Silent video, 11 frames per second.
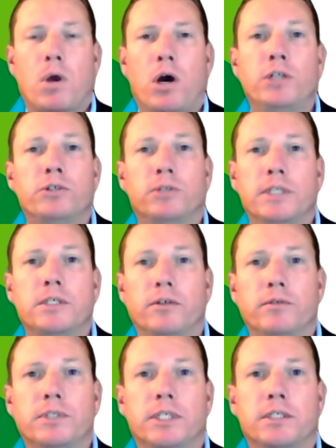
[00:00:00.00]
hundreds
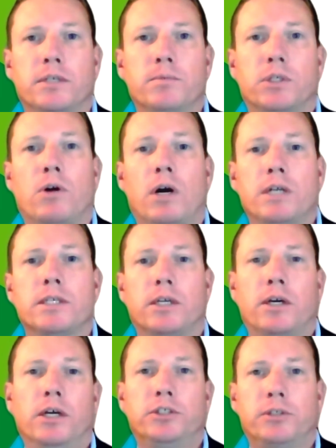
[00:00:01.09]
of systems across the
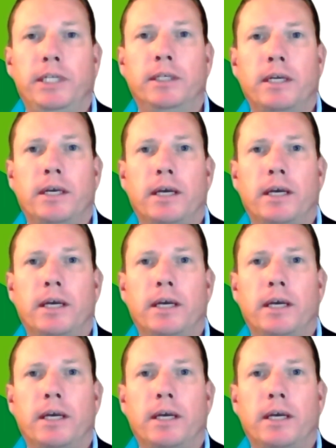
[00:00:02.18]
country,